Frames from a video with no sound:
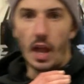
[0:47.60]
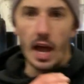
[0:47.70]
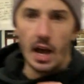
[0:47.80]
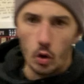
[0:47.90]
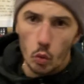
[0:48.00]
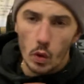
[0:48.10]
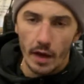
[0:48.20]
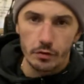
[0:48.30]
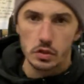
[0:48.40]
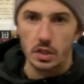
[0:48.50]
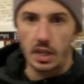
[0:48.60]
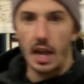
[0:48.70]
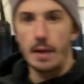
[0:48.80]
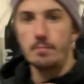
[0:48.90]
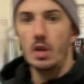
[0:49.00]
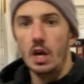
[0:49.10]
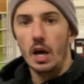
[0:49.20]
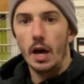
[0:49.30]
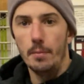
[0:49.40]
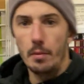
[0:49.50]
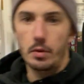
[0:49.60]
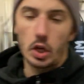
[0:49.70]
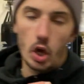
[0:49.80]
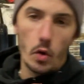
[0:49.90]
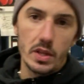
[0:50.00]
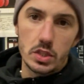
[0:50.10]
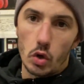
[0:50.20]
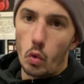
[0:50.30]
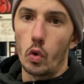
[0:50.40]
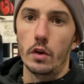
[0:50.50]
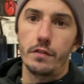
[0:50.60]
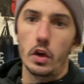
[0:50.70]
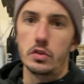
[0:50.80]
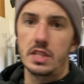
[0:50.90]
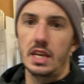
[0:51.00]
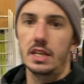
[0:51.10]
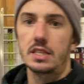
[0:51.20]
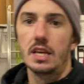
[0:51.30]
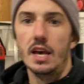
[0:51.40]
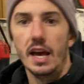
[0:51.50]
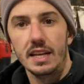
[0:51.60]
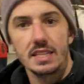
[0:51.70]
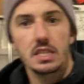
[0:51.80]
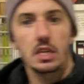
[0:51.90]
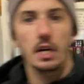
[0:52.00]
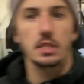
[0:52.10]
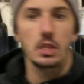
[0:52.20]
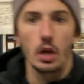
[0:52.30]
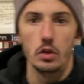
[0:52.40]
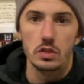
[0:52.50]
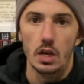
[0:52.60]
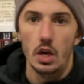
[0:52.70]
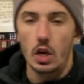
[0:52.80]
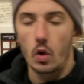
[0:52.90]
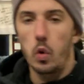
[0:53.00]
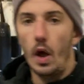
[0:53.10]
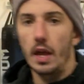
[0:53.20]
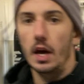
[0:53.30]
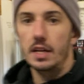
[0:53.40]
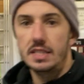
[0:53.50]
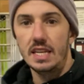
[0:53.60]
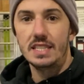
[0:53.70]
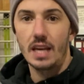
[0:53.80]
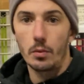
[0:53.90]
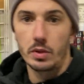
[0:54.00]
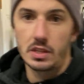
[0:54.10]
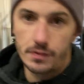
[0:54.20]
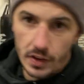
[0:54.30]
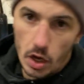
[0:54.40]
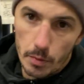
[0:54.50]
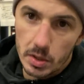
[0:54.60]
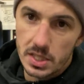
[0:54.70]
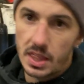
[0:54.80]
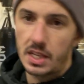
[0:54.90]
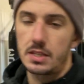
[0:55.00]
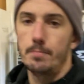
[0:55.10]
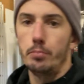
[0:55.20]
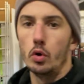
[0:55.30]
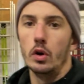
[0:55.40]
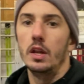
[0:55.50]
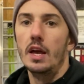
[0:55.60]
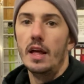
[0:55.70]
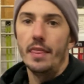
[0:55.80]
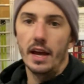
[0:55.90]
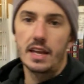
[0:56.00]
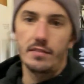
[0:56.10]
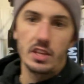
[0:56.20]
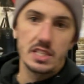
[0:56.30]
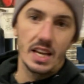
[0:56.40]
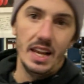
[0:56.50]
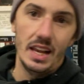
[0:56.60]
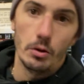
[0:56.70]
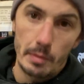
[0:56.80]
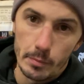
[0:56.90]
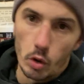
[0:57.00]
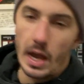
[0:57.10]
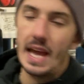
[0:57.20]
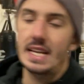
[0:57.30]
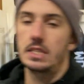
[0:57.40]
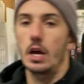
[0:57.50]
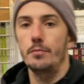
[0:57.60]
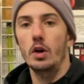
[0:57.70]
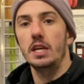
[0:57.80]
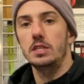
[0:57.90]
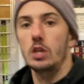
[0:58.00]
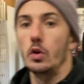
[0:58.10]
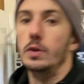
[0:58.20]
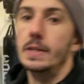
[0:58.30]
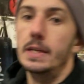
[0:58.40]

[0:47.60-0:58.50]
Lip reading: at all levels of the game. I'm going to go into all of those things and discuss those quite detailed with this video because I think it's important that I give this a little bit more airtime, right? So